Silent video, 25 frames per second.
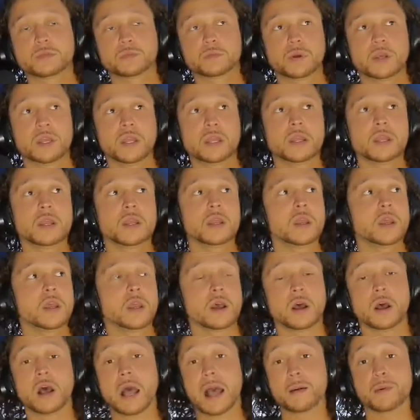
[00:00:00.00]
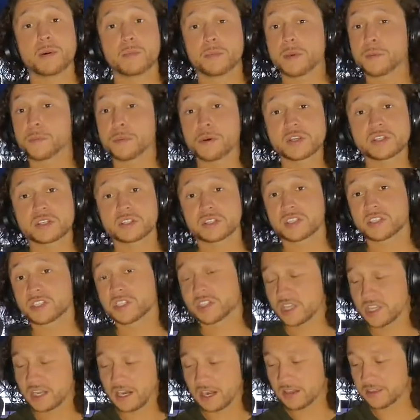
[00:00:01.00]
But I'm going to be pushing the
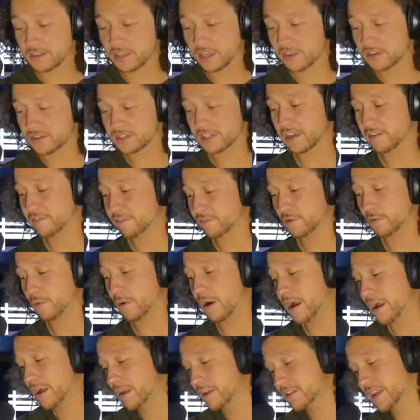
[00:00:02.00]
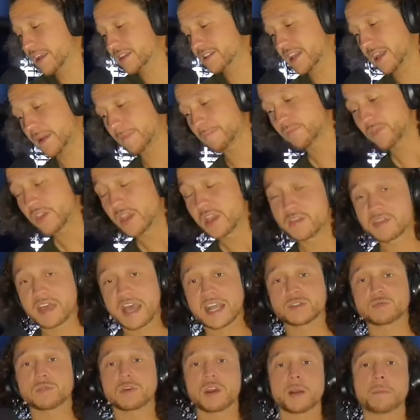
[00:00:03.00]
shit out of the other side for a while. And
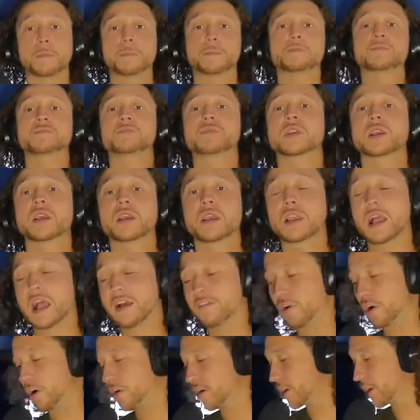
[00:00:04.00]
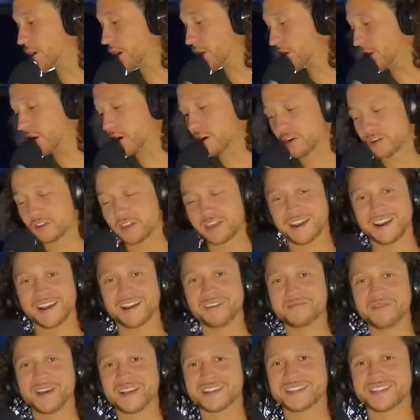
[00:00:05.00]
that's what I've already gone longer than
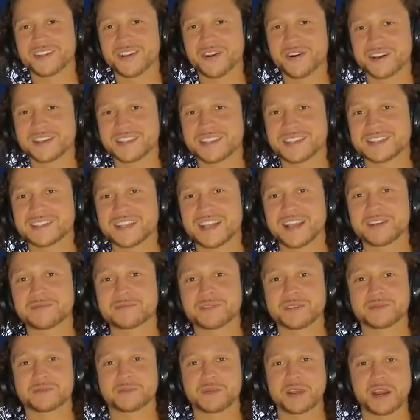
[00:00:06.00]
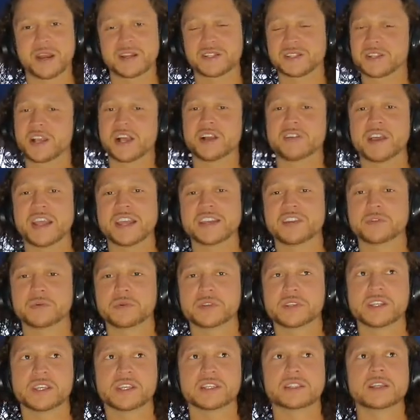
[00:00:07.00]
I meant to go on this topic, but I'll end it
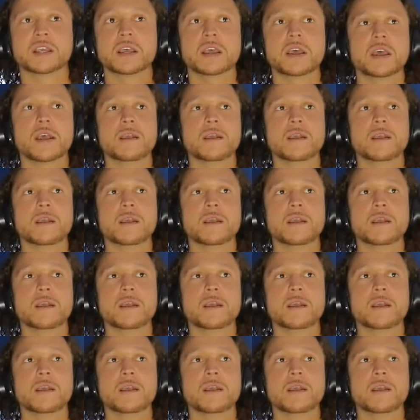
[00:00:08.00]
with this.